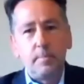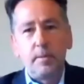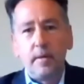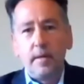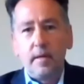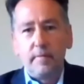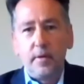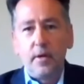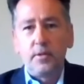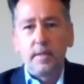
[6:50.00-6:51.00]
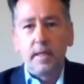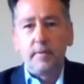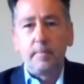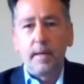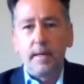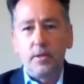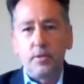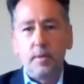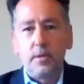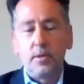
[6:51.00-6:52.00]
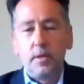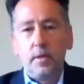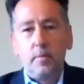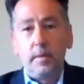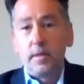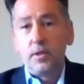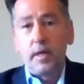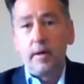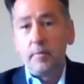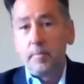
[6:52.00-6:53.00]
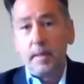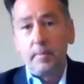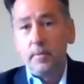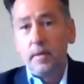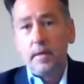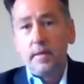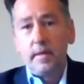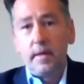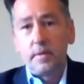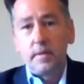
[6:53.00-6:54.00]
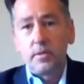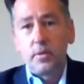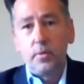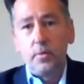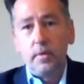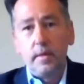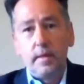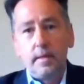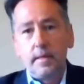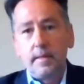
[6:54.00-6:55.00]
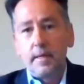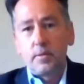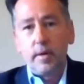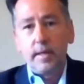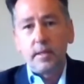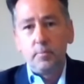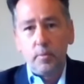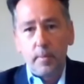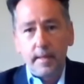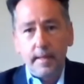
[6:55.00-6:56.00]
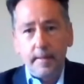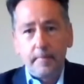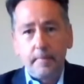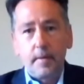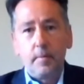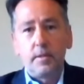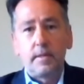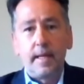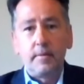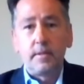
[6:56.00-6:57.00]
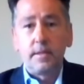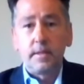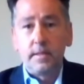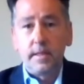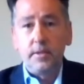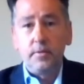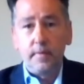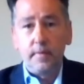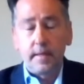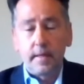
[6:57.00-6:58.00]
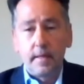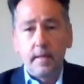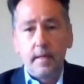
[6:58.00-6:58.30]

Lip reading: up a Virgin giving page, which we can share out with people after this call, and that's raised more money, which has allowed us to continue feeding.